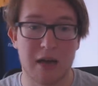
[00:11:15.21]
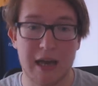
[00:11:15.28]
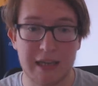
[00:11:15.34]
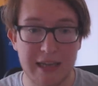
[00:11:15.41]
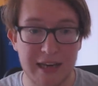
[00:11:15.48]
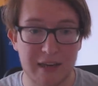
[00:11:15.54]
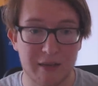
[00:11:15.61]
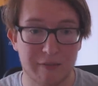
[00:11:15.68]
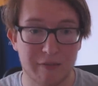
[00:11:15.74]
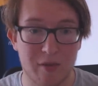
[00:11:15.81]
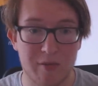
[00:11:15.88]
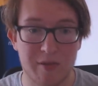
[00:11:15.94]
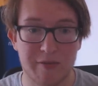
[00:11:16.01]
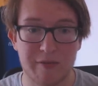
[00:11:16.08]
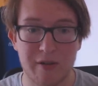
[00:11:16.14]
I can't
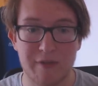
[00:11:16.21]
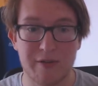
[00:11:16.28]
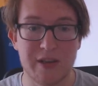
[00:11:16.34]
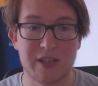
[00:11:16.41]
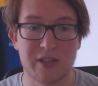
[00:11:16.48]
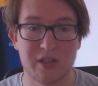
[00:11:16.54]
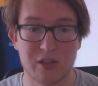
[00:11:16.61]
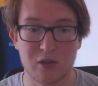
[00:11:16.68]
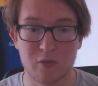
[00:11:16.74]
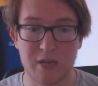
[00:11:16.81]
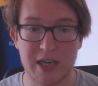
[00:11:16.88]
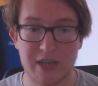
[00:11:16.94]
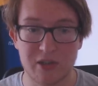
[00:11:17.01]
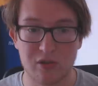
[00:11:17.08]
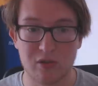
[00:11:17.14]
confirm if he's just a
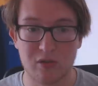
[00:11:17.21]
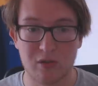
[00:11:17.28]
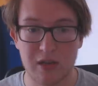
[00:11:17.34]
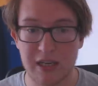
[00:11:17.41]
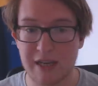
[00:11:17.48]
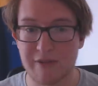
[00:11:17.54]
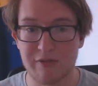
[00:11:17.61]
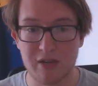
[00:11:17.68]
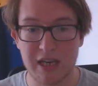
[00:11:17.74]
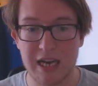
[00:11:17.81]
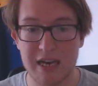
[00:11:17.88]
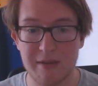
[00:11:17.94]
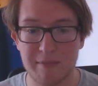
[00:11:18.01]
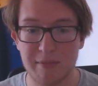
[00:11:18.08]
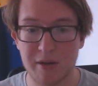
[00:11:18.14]
rager in every game,